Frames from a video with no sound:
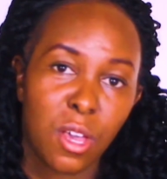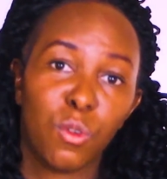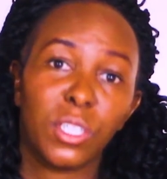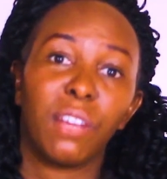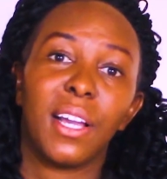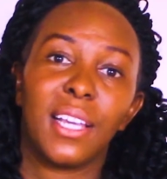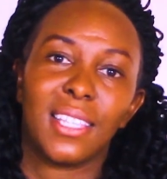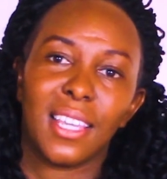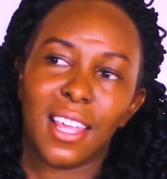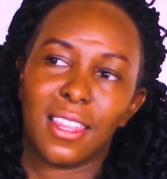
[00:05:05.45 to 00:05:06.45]
Whatever
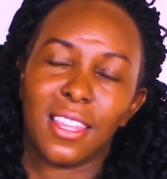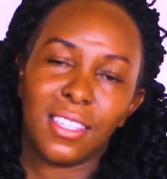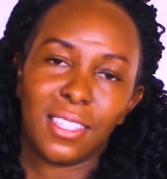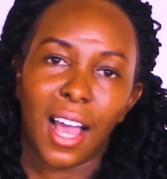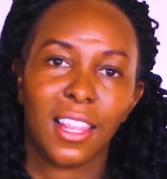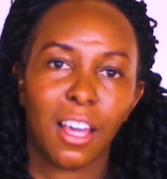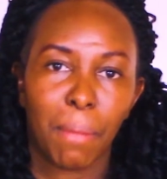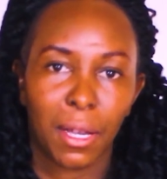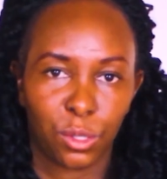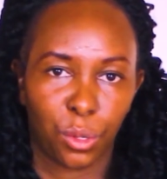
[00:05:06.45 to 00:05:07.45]
is it that this other
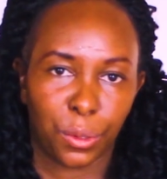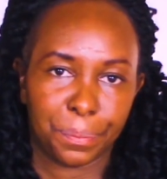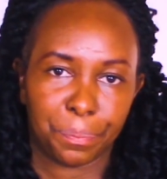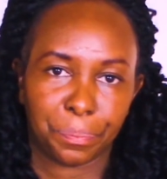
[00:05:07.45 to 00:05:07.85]
person